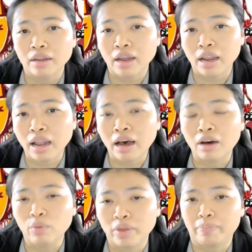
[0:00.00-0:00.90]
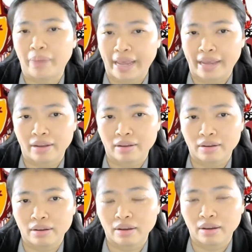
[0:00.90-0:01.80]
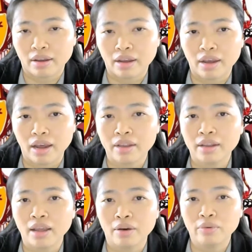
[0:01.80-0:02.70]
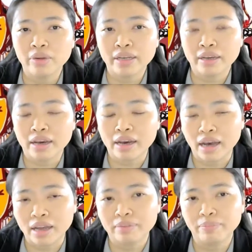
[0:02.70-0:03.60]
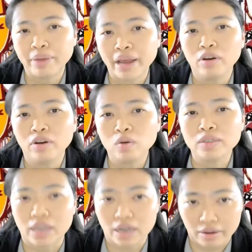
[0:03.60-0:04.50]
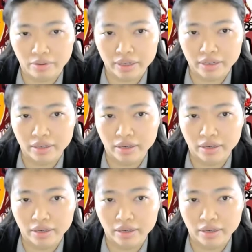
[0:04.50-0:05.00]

allowed with pay. And we got very low salary.